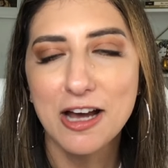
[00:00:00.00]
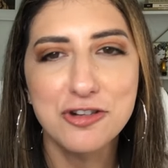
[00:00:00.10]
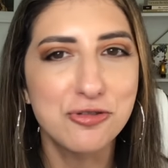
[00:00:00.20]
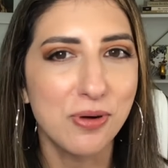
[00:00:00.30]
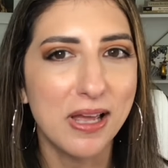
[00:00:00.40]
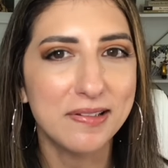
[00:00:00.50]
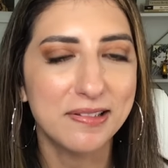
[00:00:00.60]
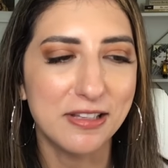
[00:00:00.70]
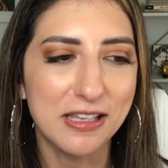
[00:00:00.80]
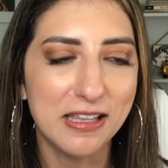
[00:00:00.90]
a
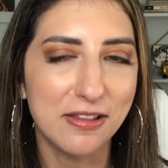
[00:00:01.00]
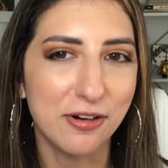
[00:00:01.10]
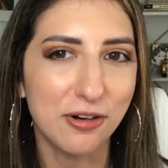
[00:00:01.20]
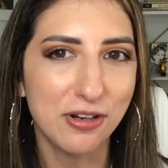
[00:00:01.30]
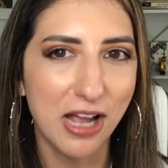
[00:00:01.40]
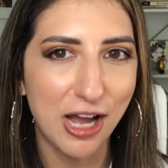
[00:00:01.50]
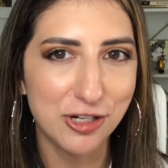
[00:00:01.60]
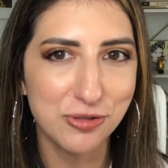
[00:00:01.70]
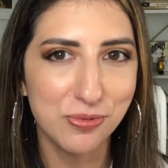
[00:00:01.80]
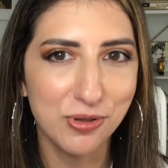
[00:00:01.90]
dress either
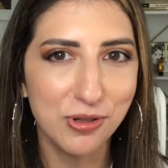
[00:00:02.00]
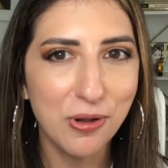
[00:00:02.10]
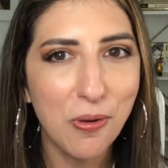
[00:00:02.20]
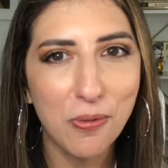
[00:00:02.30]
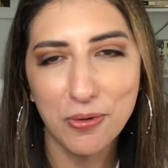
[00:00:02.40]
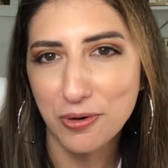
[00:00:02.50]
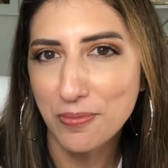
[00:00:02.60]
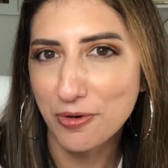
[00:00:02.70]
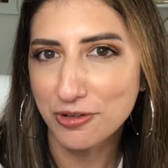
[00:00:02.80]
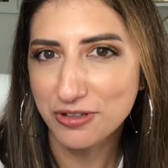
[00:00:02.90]
casual or
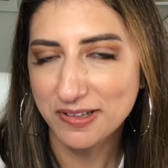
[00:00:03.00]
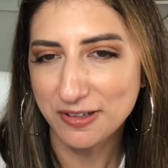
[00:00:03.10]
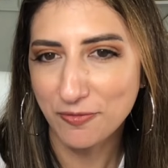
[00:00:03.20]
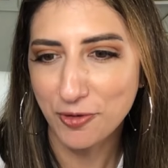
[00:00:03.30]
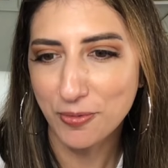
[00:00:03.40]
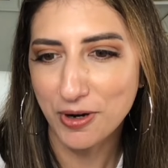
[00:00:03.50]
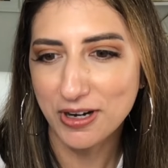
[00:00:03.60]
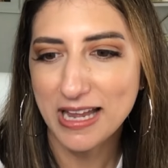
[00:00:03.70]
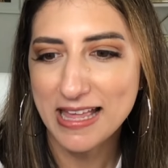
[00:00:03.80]
more dressed up for work.